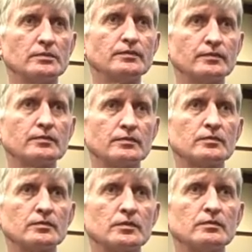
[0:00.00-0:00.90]
Mm-hmm.
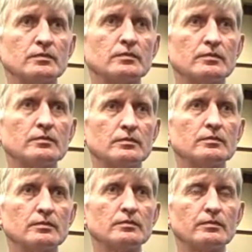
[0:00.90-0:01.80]
Perfect.
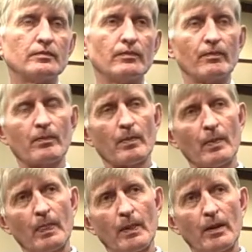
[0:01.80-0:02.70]
And
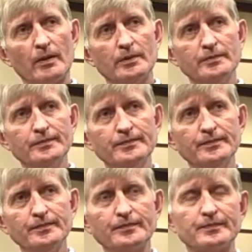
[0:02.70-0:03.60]
I guess
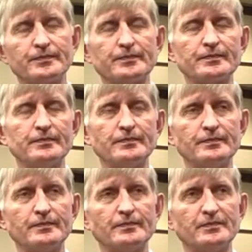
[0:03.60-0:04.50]
one final question.
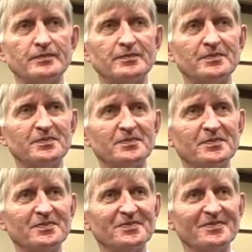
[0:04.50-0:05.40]
Now that it's
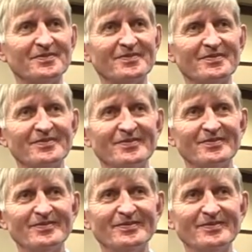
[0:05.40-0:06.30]
fully passed both
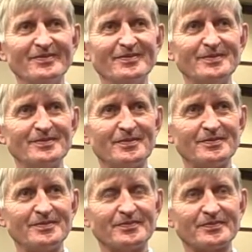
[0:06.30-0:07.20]
houses of
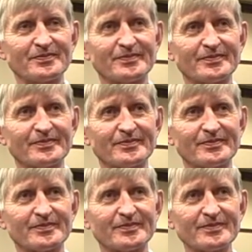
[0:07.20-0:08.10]
the legislature, is
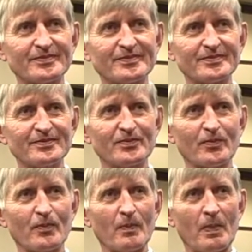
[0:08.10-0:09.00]
there any sense of
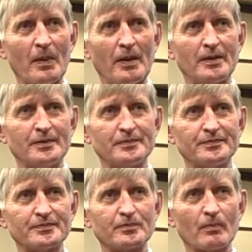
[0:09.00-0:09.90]
victory that you feel?
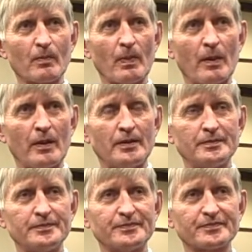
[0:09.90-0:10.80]
I mean, I know
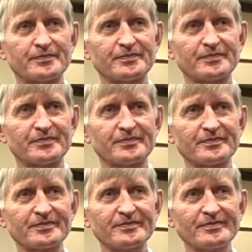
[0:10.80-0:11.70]
it still has to be signed
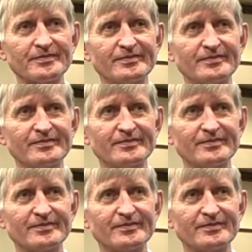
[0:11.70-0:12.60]
by the governor, but do
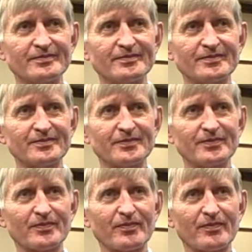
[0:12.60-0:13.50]
you feel like a sense of
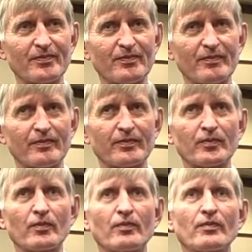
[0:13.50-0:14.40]
accomplishment
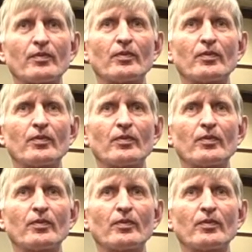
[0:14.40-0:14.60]
with this?